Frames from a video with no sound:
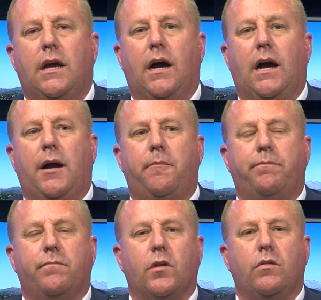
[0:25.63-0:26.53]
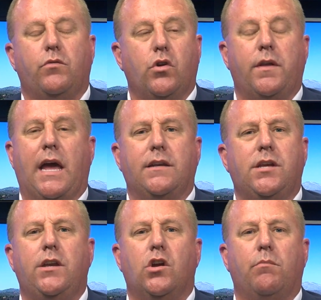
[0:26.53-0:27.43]
During that
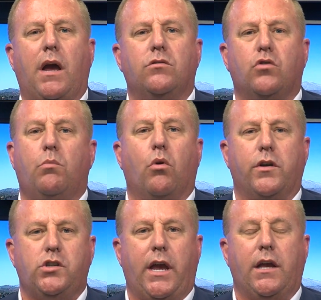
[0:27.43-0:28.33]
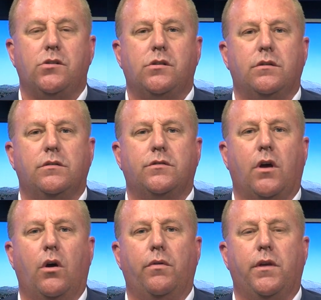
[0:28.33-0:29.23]
tenure, my school board changed.
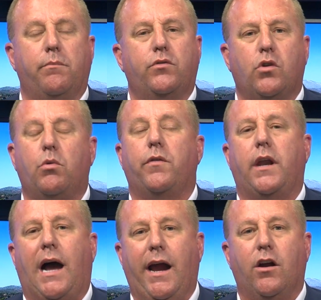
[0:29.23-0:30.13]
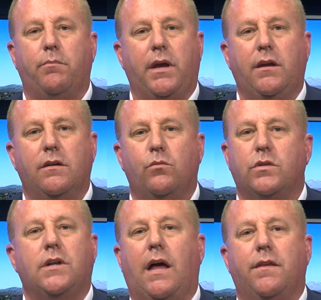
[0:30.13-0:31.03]
So the school board that hired me
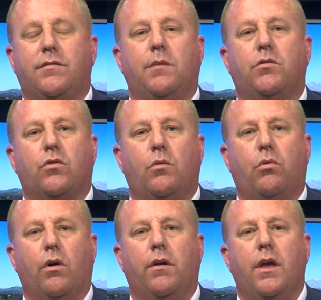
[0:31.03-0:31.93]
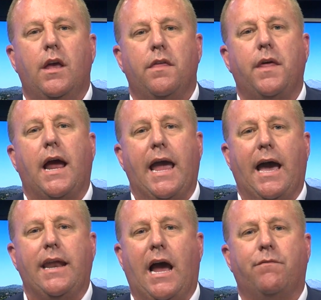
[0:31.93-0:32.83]
was not the same school board that I
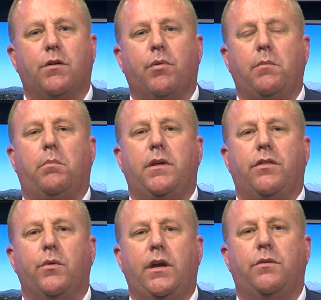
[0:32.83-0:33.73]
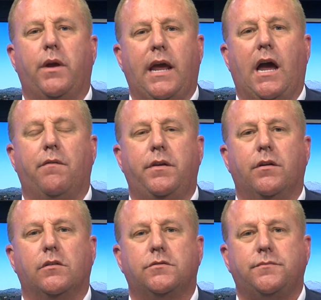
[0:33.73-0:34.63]
had after probably three and a half
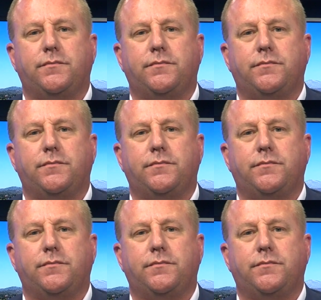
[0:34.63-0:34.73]
years.